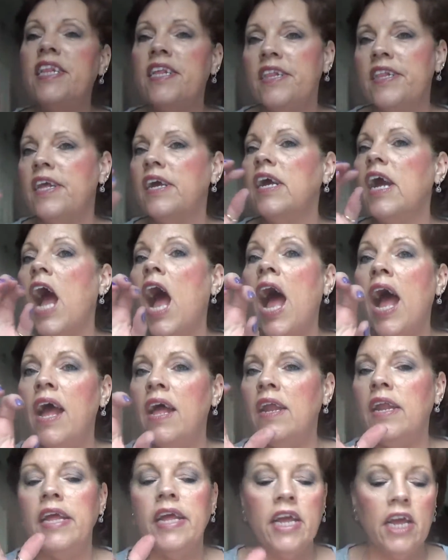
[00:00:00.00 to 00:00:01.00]
is a
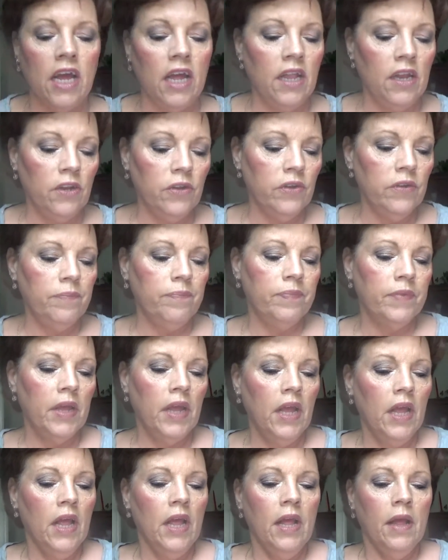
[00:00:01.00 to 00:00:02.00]
Kylie color,
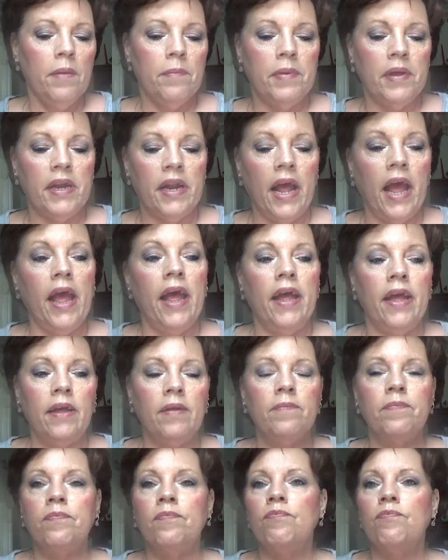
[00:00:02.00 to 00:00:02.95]
but hey,